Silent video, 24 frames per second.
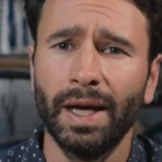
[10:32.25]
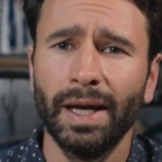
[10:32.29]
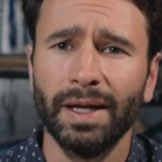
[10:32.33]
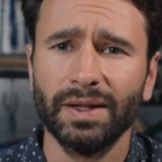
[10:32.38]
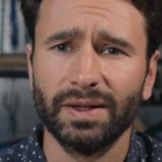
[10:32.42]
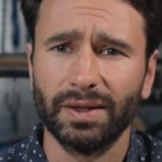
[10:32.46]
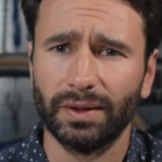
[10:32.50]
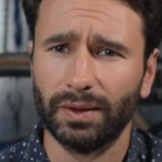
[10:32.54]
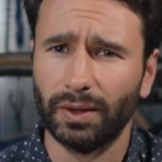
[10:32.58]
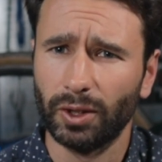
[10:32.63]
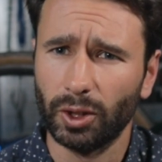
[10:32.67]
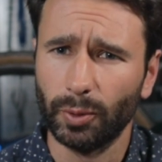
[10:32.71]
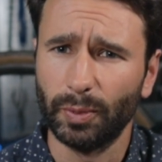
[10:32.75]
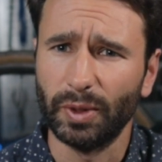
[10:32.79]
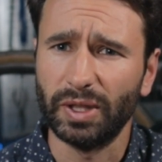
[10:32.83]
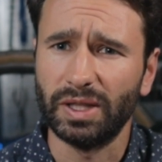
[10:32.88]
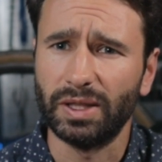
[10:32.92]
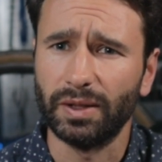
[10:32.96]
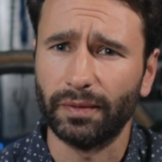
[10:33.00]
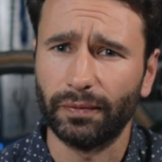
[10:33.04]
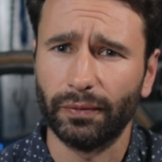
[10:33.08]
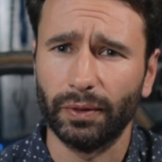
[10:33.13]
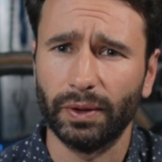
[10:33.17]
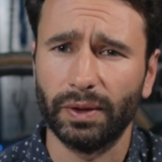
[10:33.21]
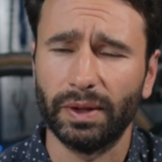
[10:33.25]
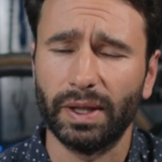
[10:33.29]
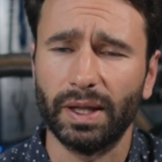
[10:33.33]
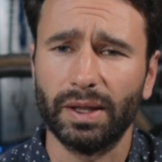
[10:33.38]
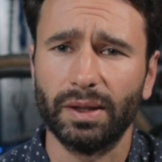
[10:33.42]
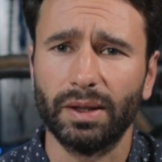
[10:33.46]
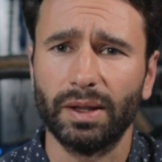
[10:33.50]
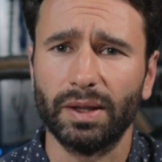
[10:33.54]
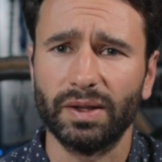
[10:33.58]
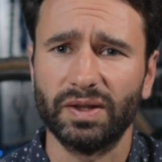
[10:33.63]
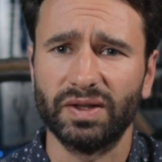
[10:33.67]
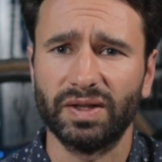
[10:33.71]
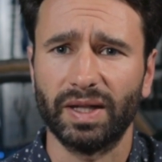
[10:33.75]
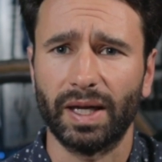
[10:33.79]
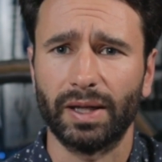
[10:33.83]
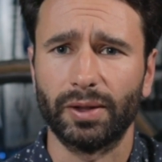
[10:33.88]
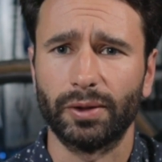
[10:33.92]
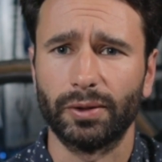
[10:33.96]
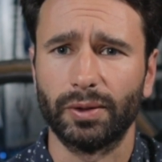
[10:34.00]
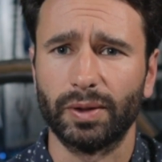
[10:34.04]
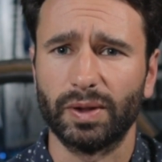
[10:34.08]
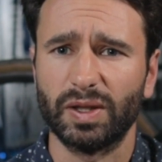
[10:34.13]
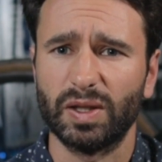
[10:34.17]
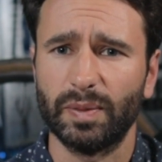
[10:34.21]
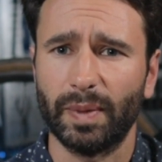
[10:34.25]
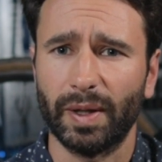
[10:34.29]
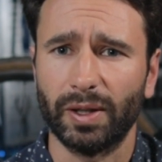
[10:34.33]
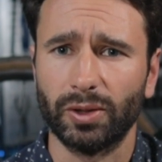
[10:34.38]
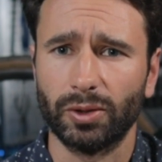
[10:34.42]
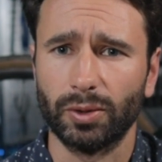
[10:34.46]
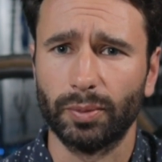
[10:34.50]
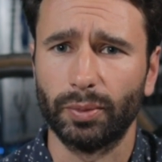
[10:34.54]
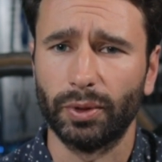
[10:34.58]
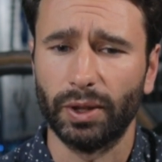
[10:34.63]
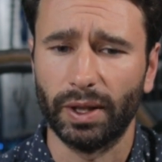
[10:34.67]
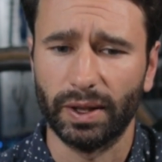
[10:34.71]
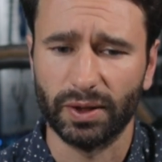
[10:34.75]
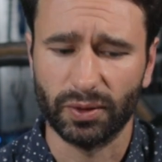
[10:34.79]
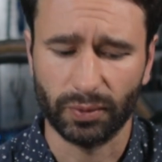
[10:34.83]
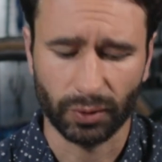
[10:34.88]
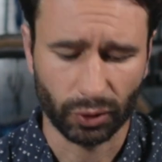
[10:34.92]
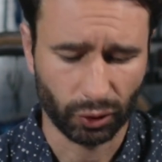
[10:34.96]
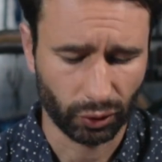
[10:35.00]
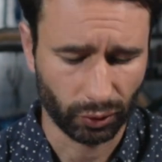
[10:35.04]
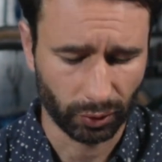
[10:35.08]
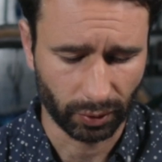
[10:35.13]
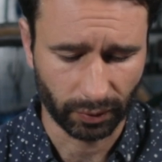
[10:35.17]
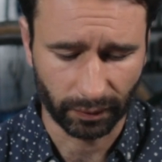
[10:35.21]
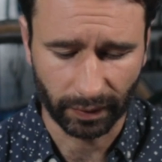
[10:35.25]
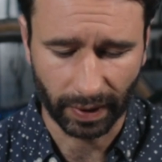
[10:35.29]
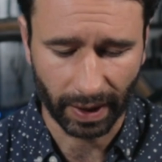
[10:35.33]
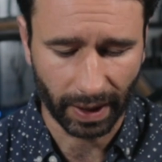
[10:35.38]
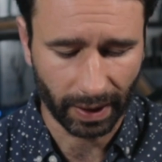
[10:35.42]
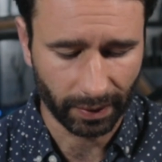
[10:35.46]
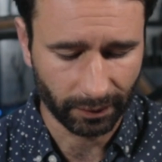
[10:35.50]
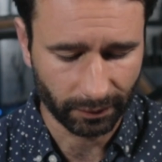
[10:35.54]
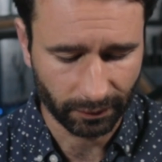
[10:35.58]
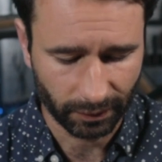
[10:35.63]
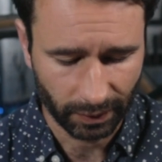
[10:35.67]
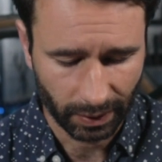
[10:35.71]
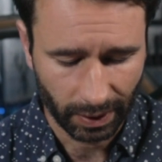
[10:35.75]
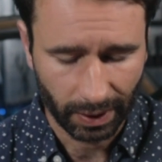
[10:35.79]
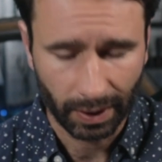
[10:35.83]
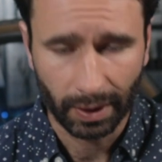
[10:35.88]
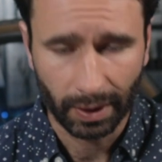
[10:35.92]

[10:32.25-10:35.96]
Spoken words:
It's a little bit different than the standard expander plugs, which sort of have,